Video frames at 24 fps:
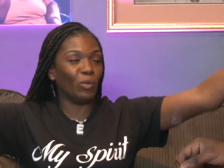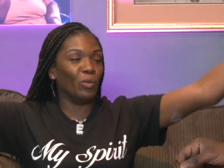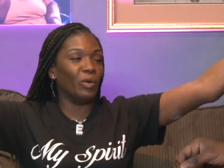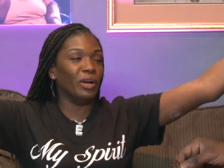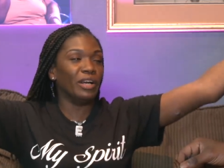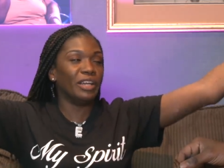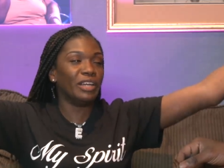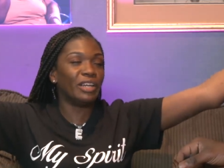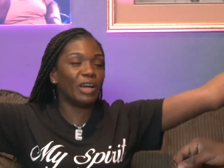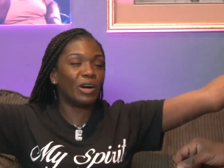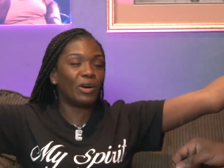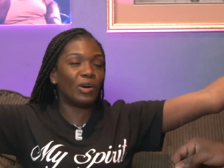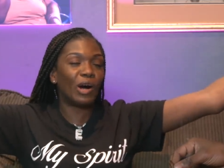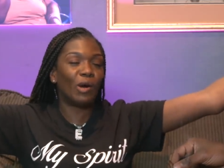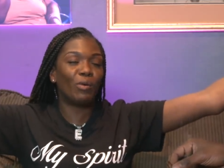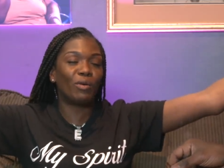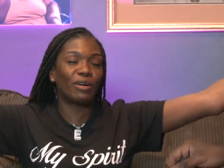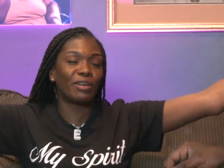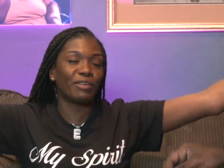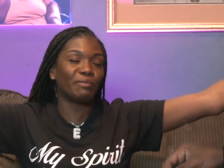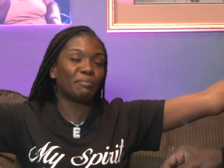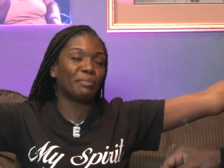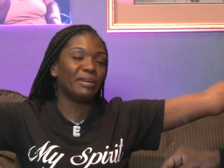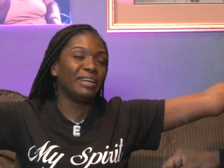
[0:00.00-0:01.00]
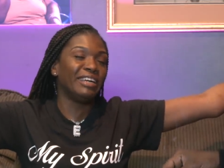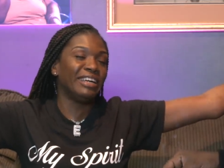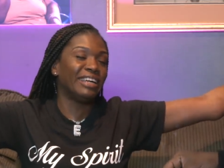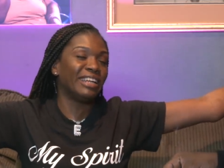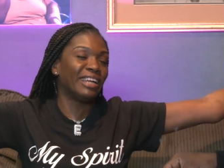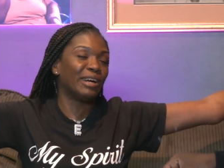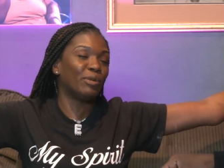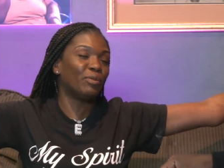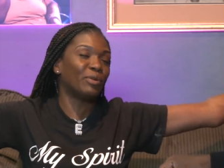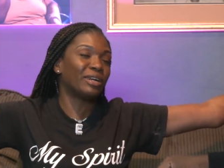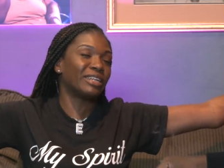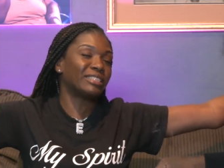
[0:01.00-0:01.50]
a window. I want to be in
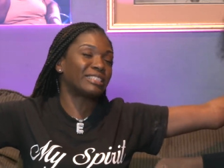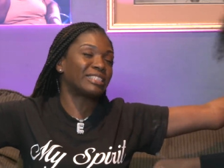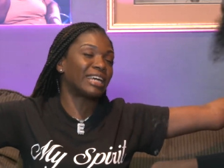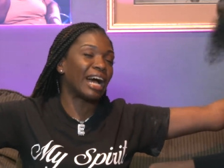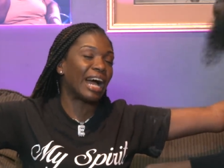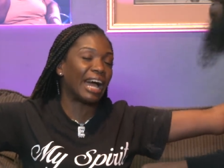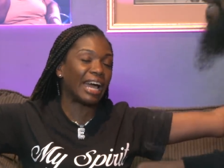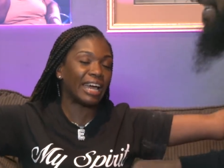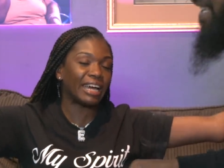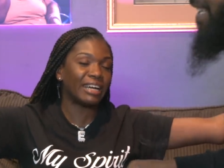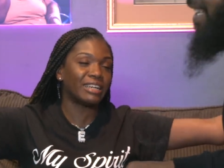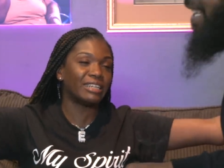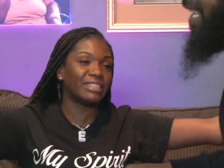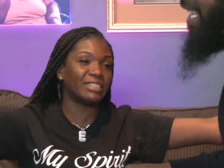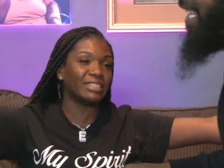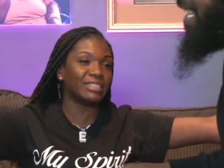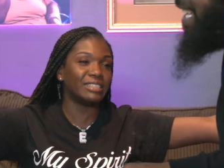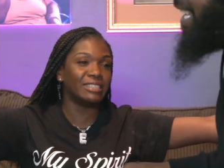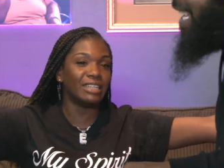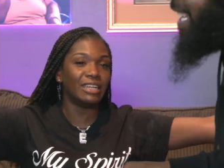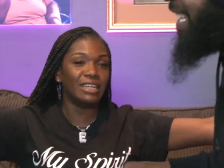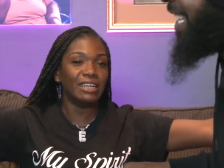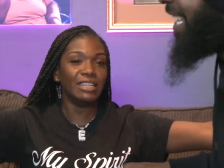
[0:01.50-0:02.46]
there with a tiger.